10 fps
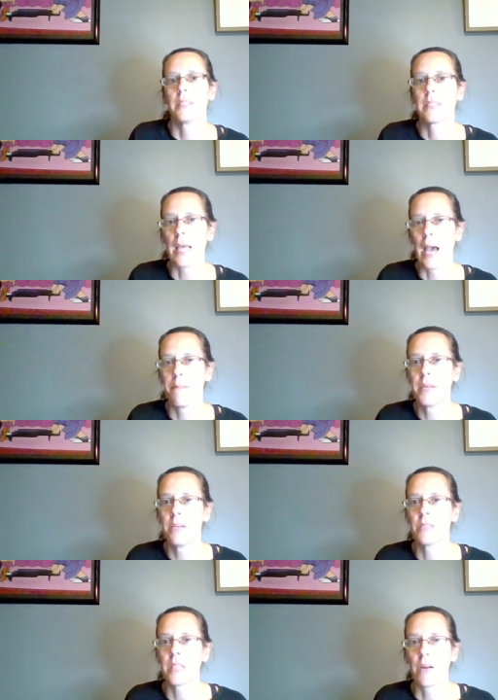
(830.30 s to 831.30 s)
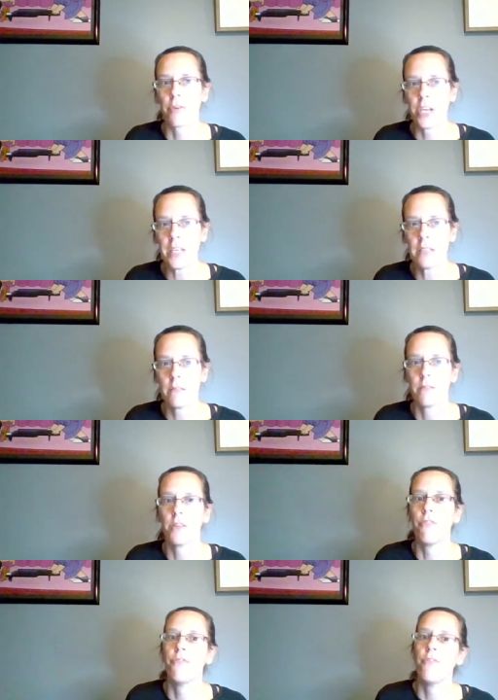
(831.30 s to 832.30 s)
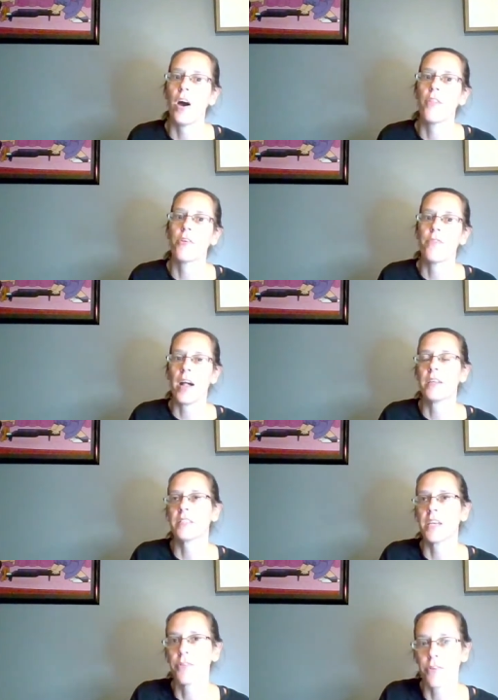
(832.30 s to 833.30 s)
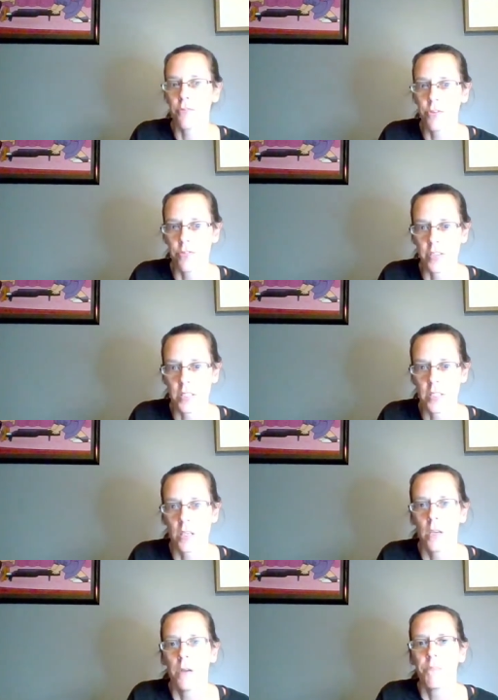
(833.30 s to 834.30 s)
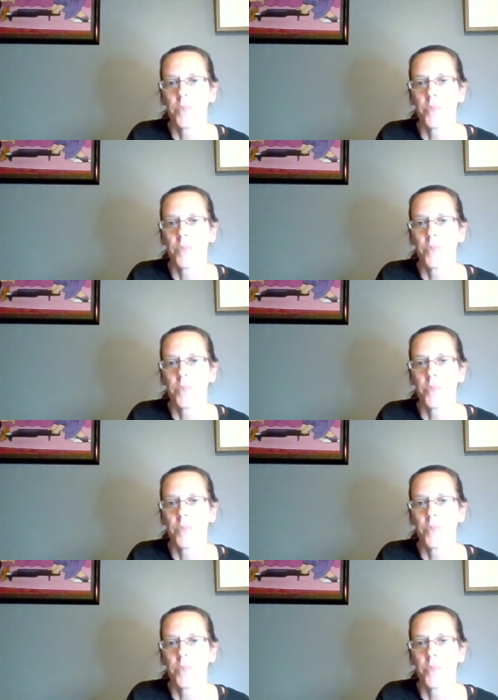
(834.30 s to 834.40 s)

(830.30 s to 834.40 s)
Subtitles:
Simon of Cyrene, the father of Alexander and Rufus.